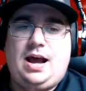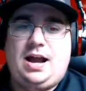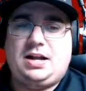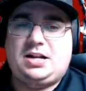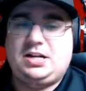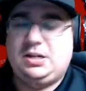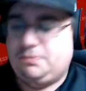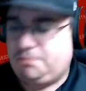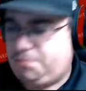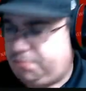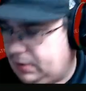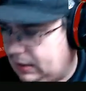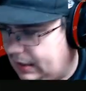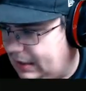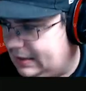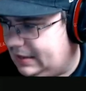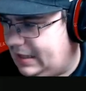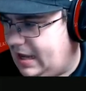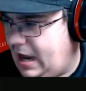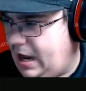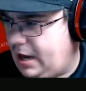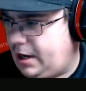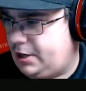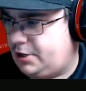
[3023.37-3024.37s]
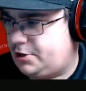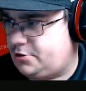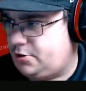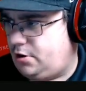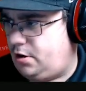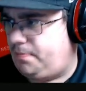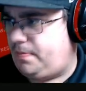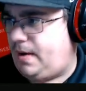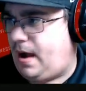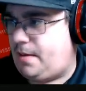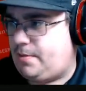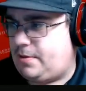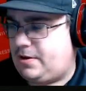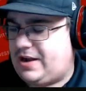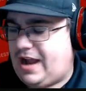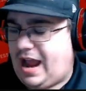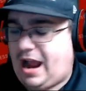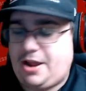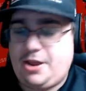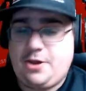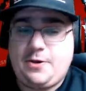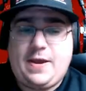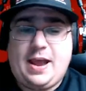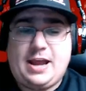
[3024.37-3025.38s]
Completely in control, Bomber.
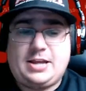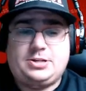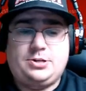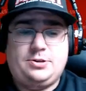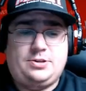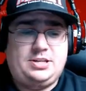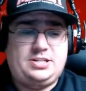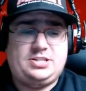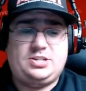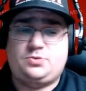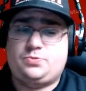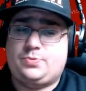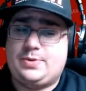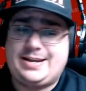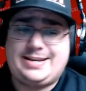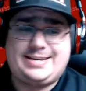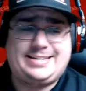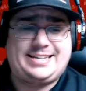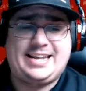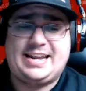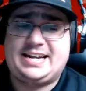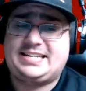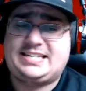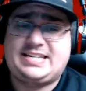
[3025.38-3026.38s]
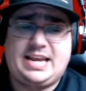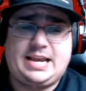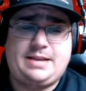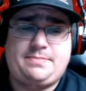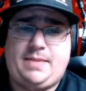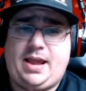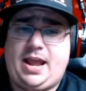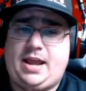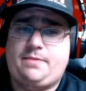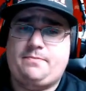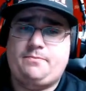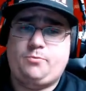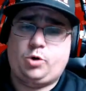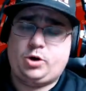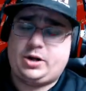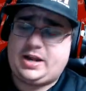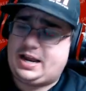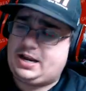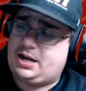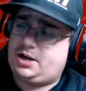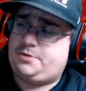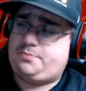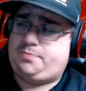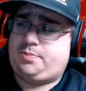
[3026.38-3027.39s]
Now you get to, this is week 16, man. We're
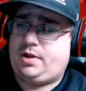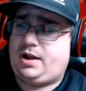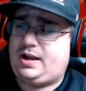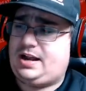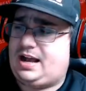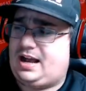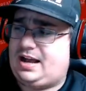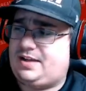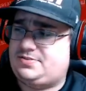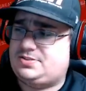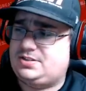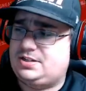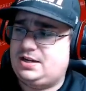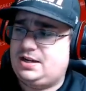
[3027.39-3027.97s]
getting to the playoffs.